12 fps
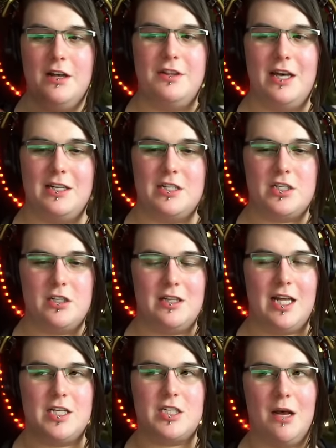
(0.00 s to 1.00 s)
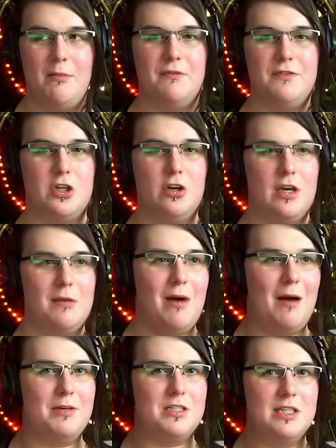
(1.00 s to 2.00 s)
that that some of the
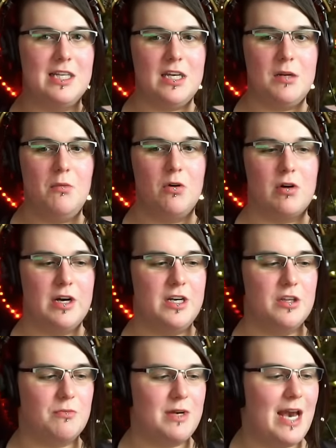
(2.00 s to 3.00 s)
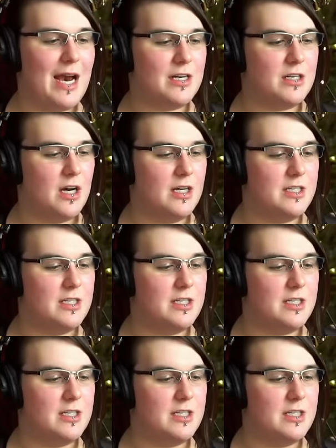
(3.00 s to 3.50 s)
Cooking Mamas lean more into the react